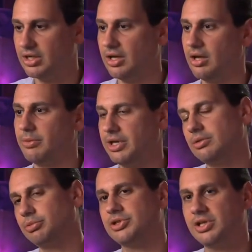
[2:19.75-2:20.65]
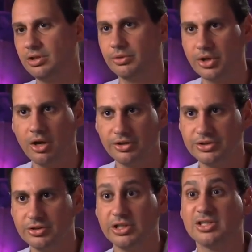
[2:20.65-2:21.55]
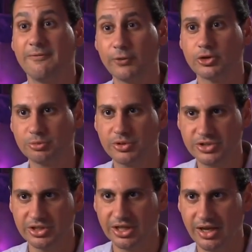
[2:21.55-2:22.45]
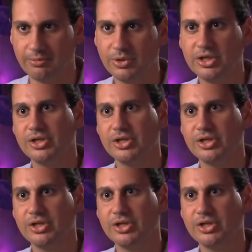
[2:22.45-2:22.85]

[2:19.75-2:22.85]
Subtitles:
And in particular with Call of Duty, it's a first-person game.